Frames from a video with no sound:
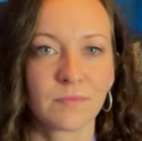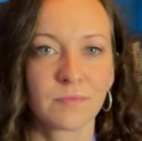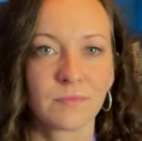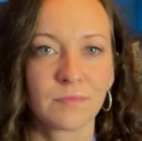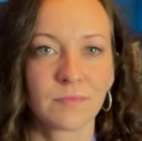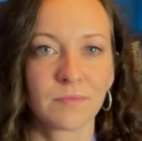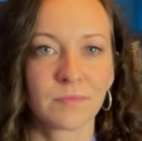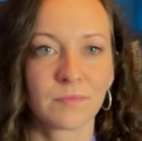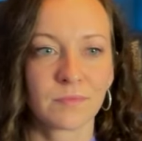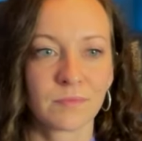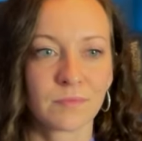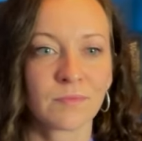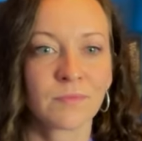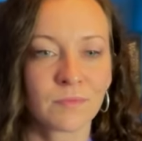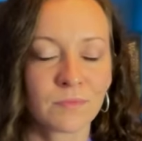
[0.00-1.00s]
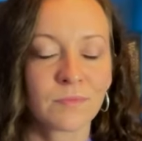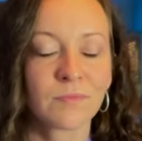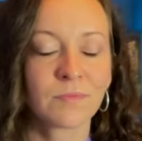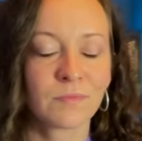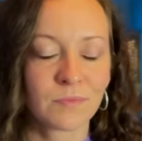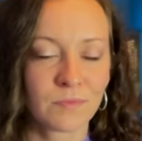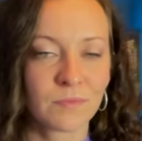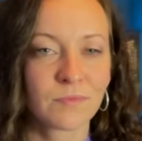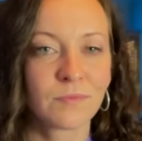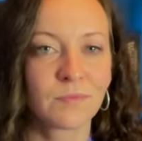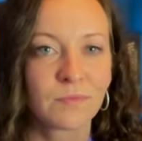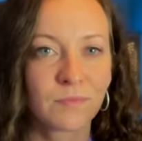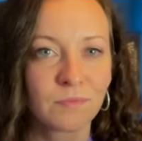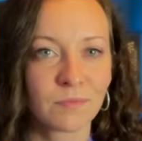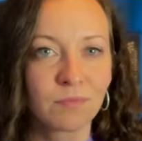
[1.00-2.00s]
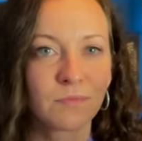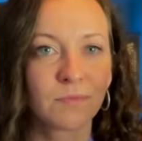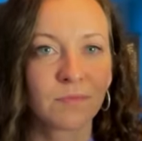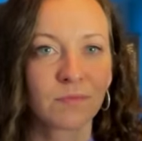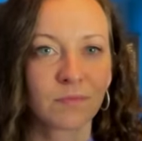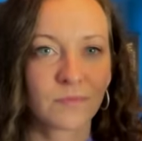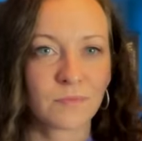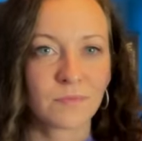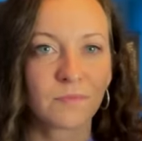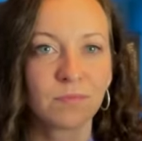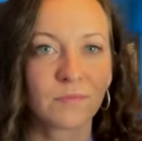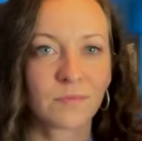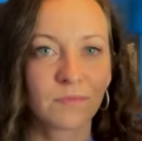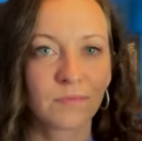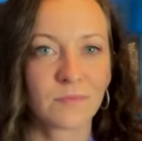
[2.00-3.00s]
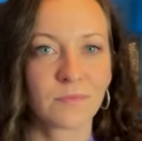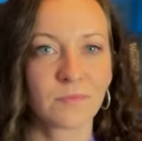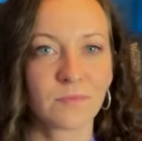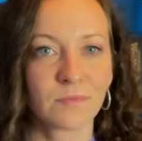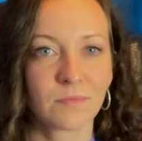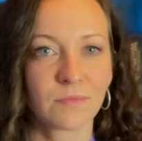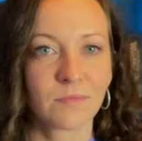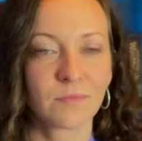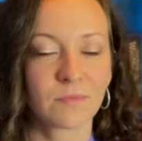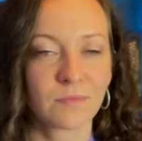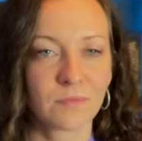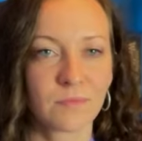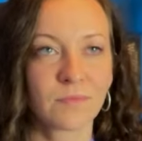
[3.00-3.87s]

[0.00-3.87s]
No words are spoken by the person on screen.